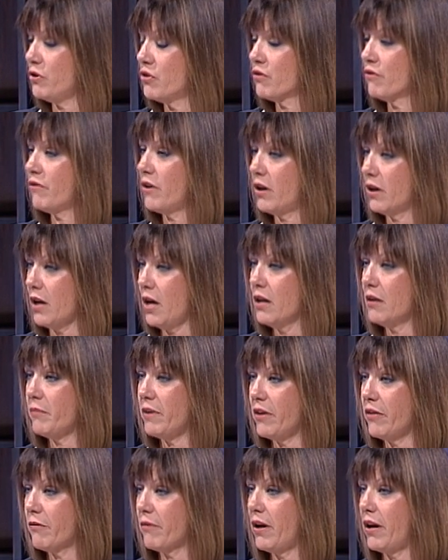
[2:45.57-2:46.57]
future of our economy,
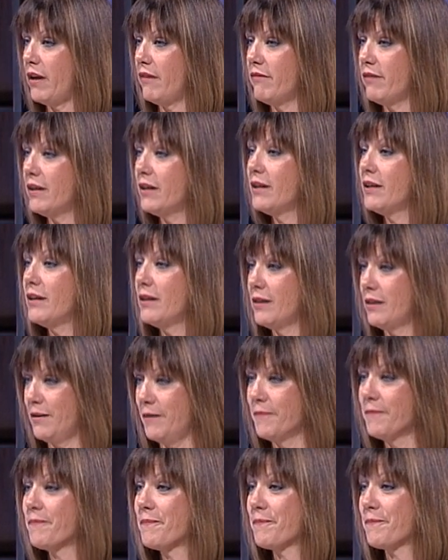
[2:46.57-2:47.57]
thrive? Yeah.